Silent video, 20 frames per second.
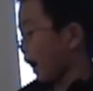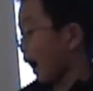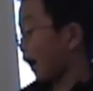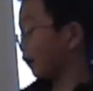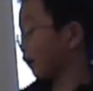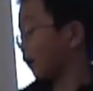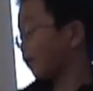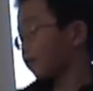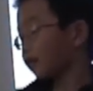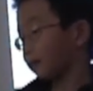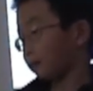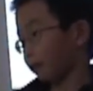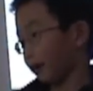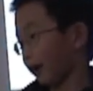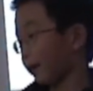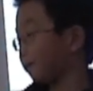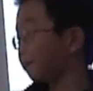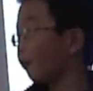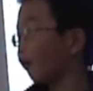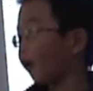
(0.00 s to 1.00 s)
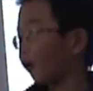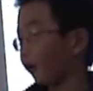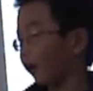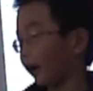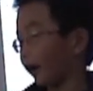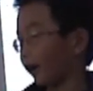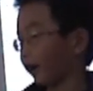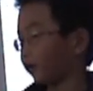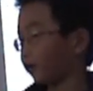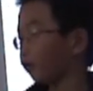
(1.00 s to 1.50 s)
I love to play ball,
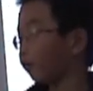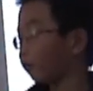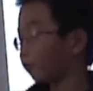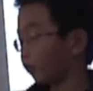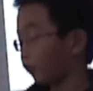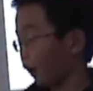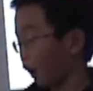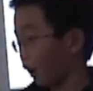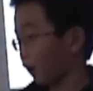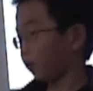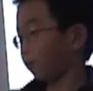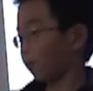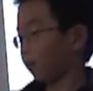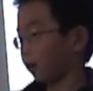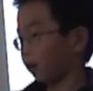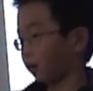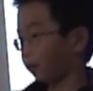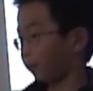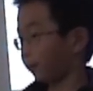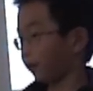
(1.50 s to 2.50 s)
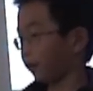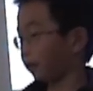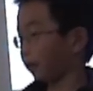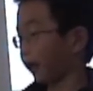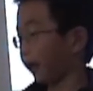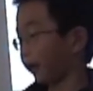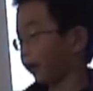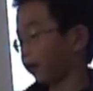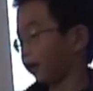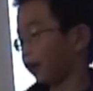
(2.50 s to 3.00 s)
and I do not want to be
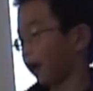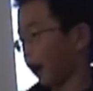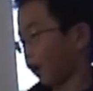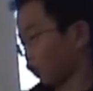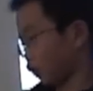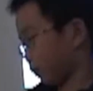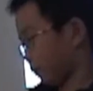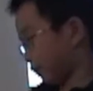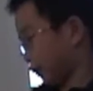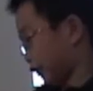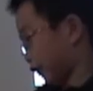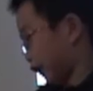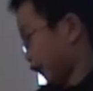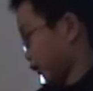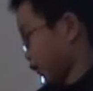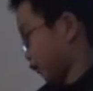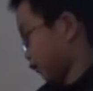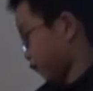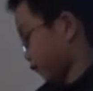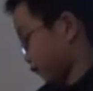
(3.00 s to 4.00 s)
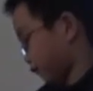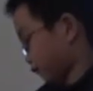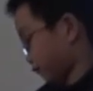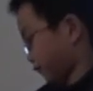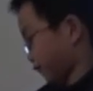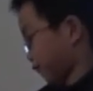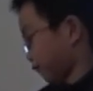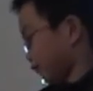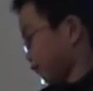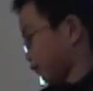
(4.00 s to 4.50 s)
like a couch
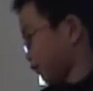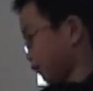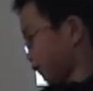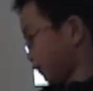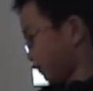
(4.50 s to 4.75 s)
potato.